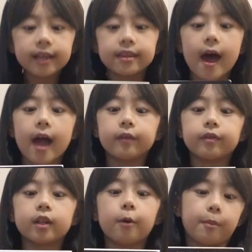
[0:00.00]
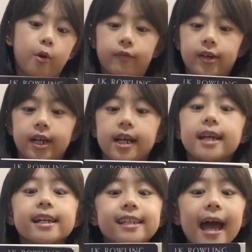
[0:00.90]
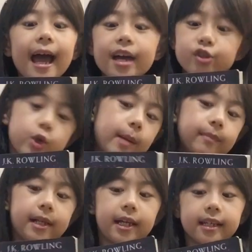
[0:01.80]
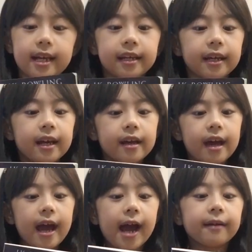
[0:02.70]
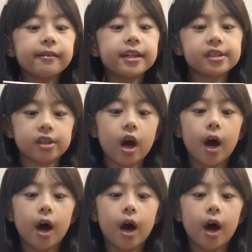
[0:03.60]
the envelope over, his hand trembling, Harry saw a